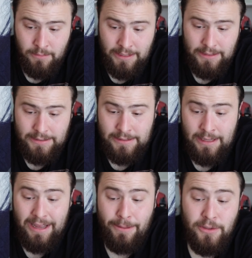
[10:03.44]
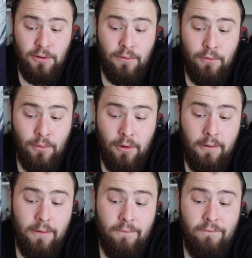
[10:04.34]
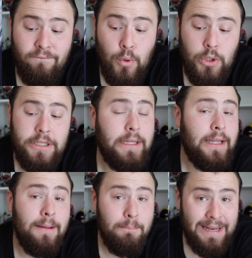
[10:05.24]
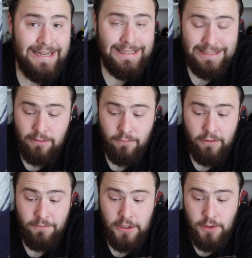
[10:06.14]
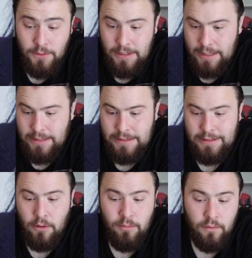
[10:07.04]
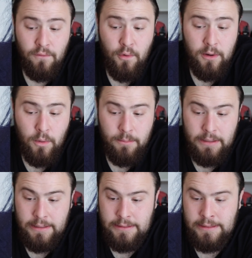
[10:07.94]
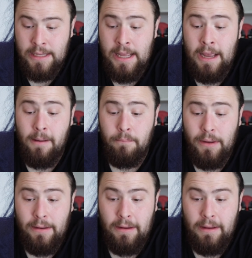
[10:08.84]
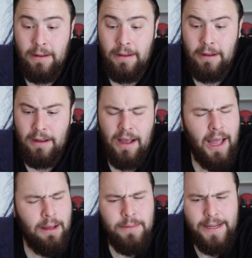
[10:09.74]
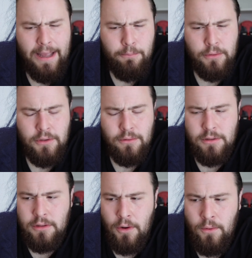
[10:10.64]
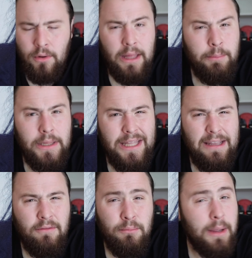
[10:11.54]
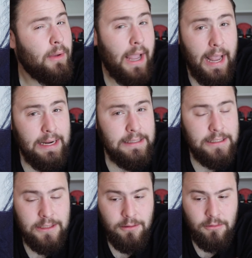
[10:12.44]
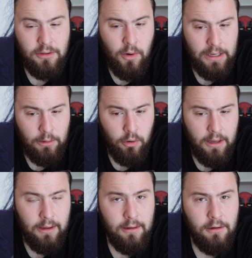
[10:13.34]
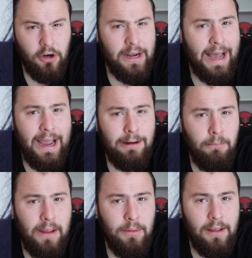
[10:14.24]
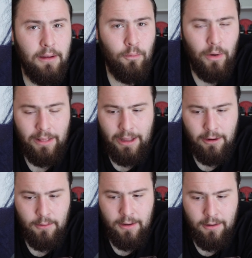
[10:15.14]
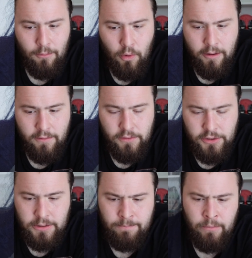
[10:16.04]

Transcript: minutes. Episode 4, 40 minutes and 52 seconds, almost 41 minutes. But how many episodes total? I believe maybe eight uh, or nine, maybe what like uh, WandaVision.